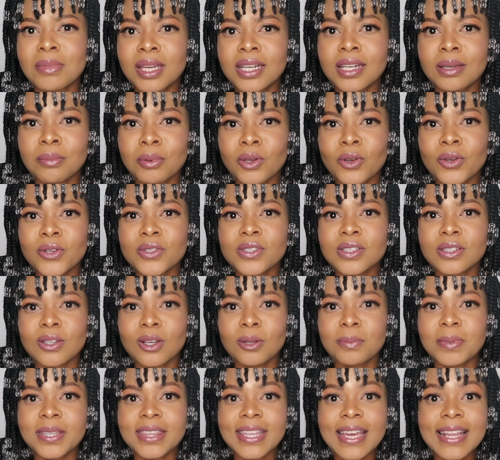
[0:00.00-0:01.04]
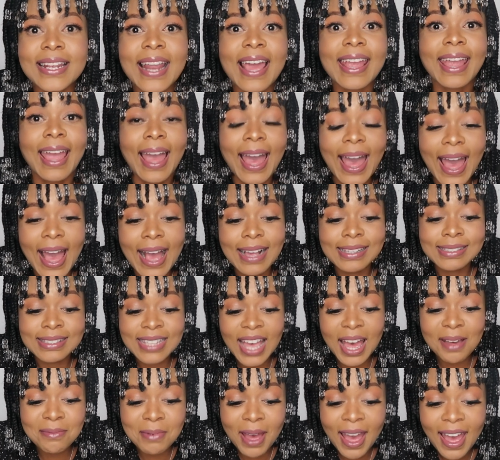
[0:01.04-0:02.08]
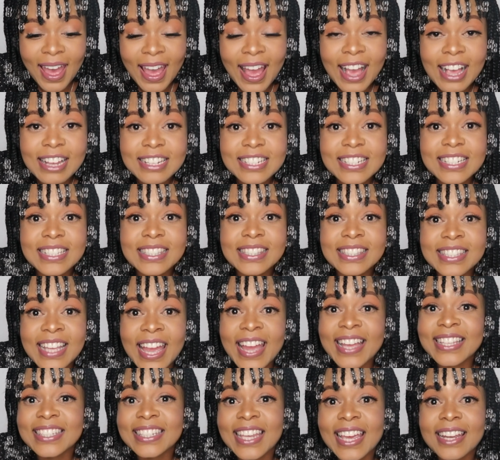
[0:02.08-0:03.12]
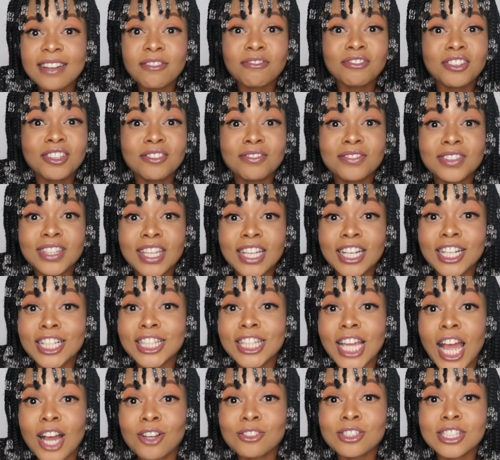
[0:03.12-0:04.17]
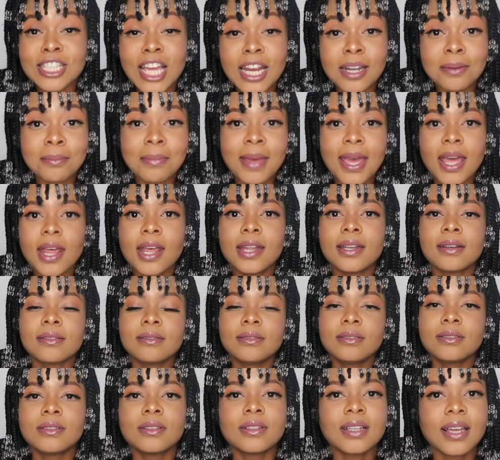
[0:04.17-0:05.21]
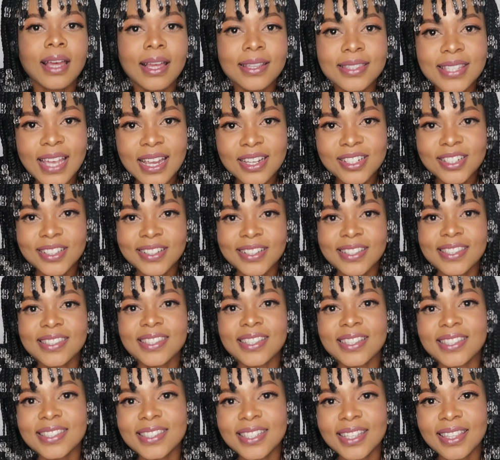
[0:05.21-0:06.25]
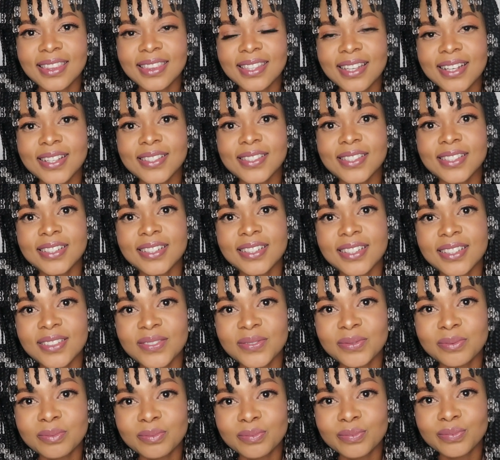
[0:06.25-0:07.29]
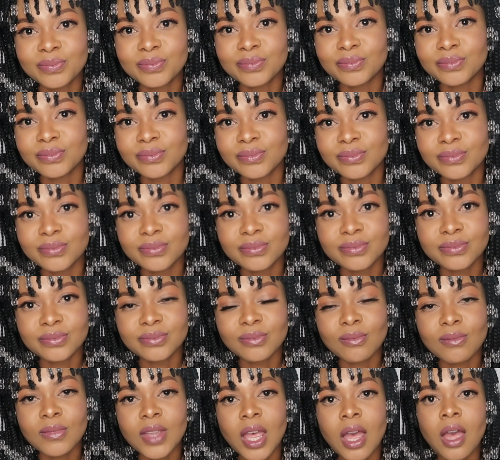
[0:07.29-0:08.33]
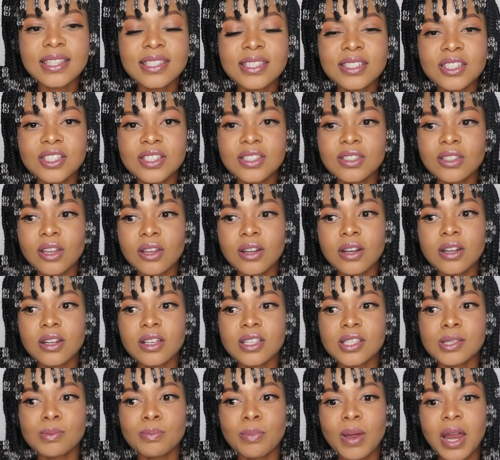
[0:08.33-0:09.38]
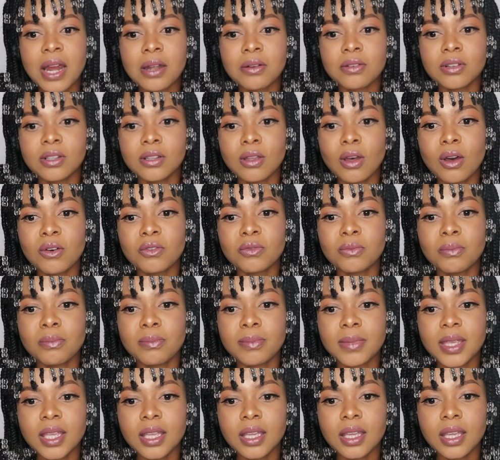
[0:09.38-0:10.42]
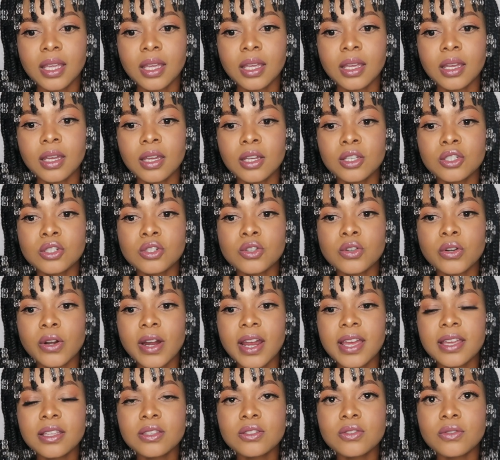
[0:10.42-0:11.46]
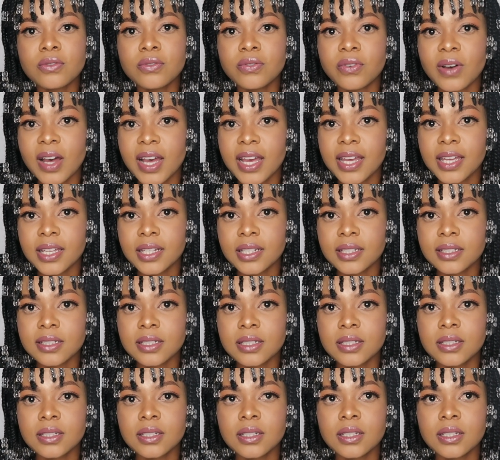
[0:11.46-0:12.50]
many, because you'll be there like, Summer, she's dated 15,000 men. It's actually 16,000. It's just started a spiral of me trying to find